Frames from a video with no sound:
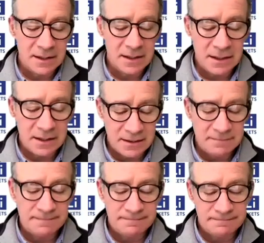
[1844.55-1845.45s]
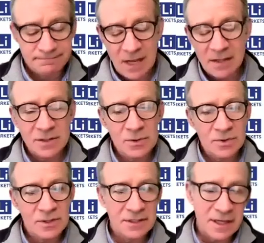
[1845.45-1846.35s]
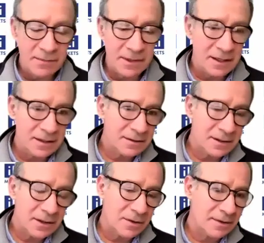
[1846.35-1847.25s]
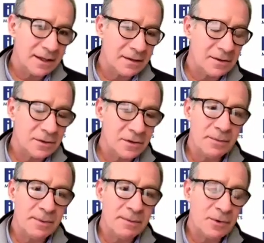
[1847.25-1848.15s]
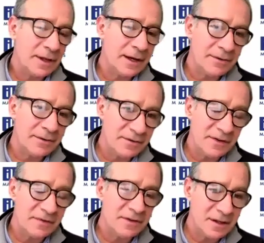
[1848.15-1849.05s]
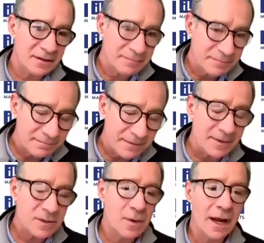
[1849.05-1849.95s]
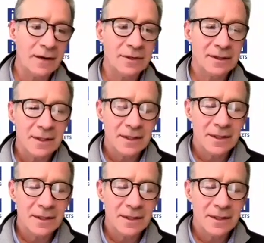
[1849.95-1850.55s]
Other sources tell me no, that could not be more than 150, maybe 200.